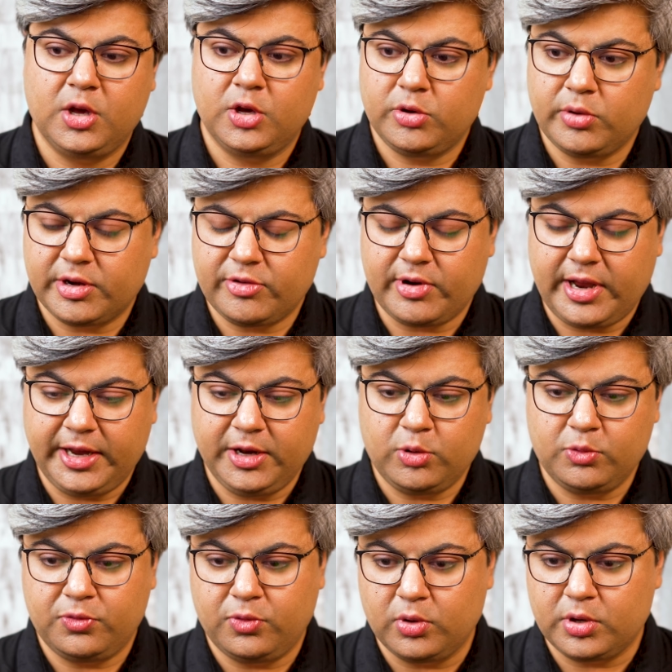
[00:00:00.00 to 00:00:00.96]
You are trying
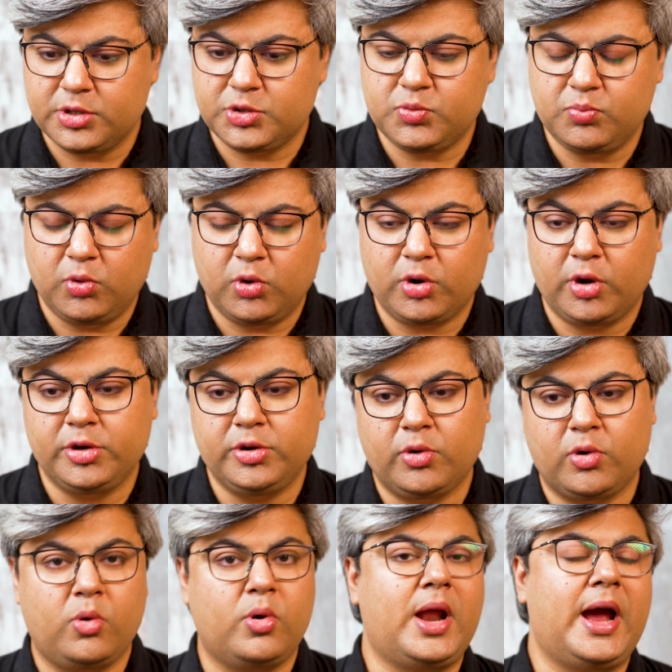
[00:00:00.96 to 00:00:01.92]
to focus more on
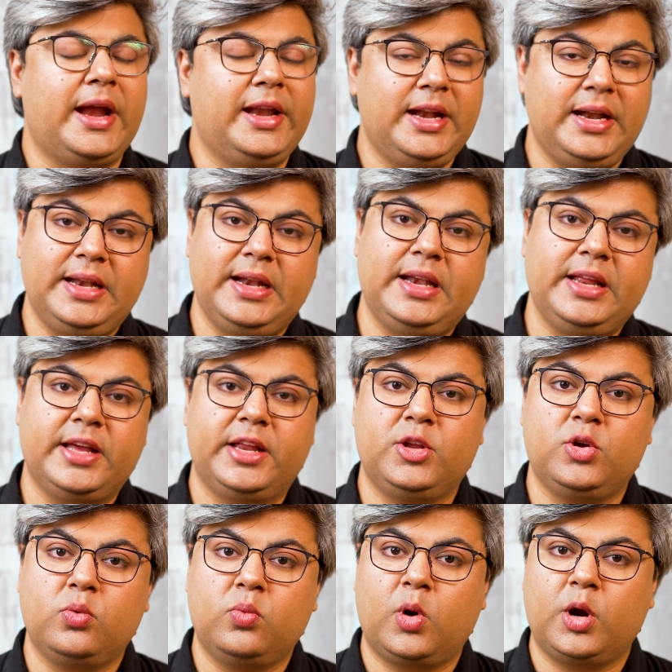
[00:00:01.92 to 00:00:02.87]
your own identity and
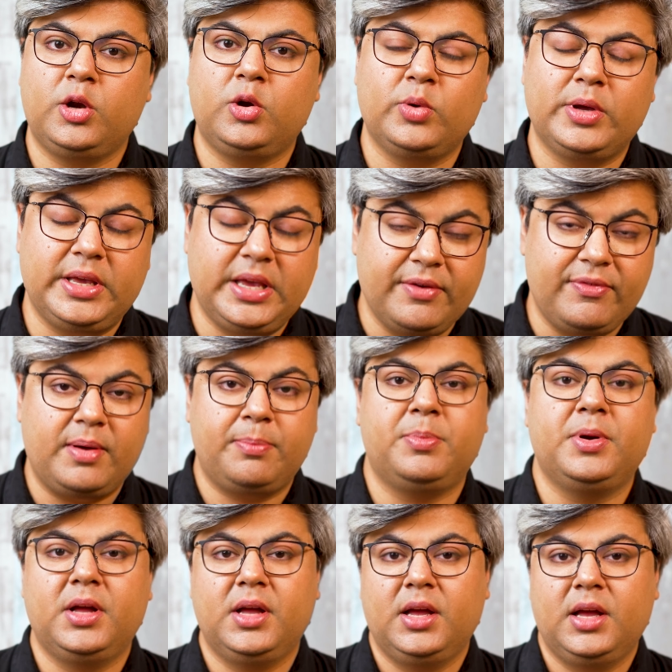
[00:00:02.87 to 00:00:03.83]
you want to give up